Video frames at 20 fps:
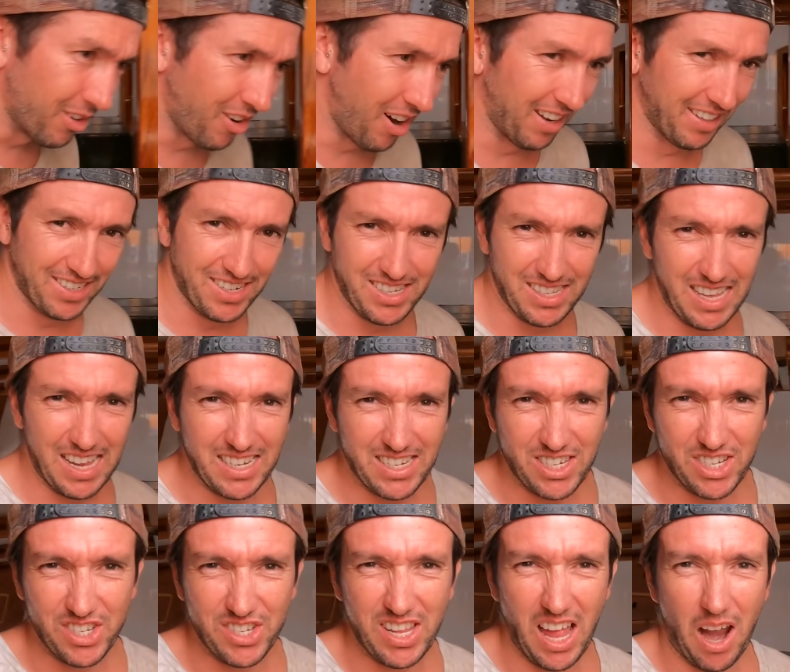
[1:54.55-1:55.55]
All right,
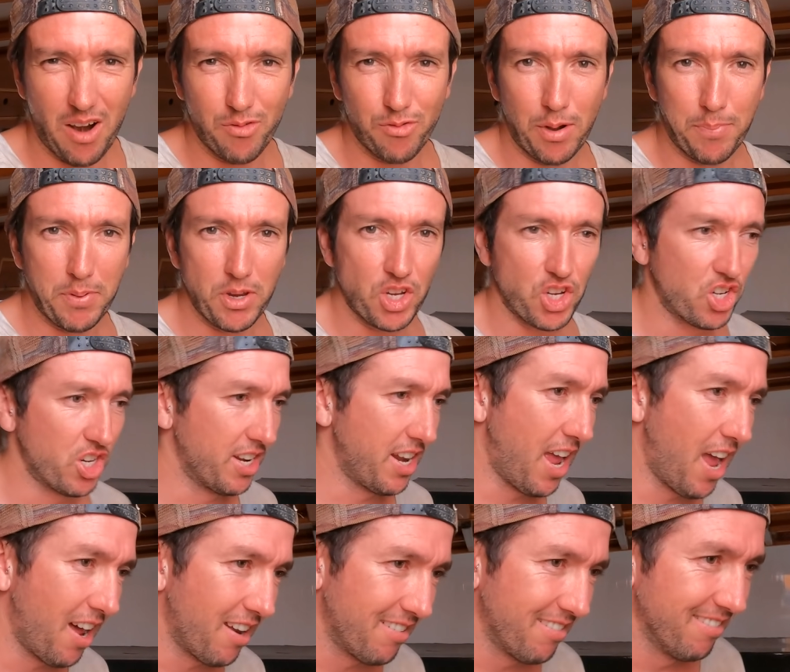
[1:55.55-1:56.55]
let's just start ripping
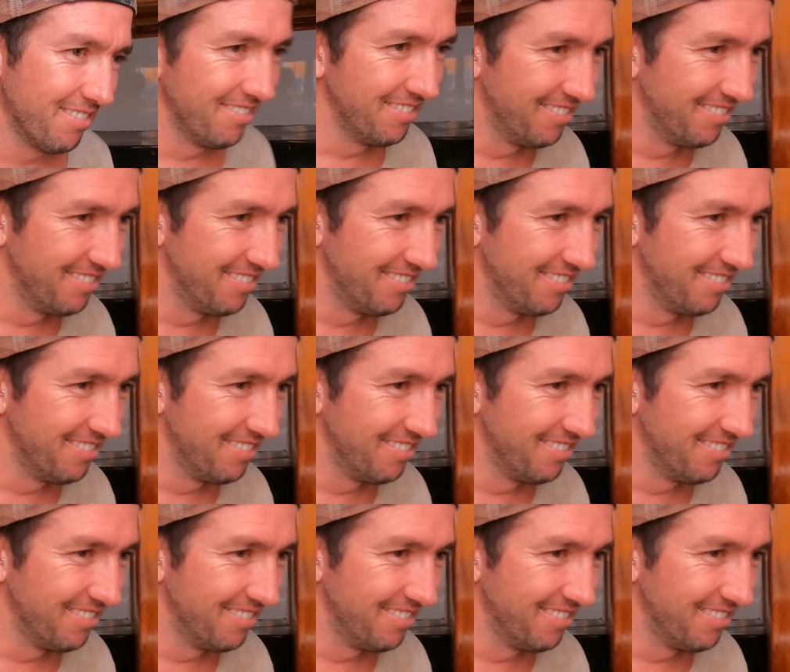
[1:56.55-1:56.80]
shit out.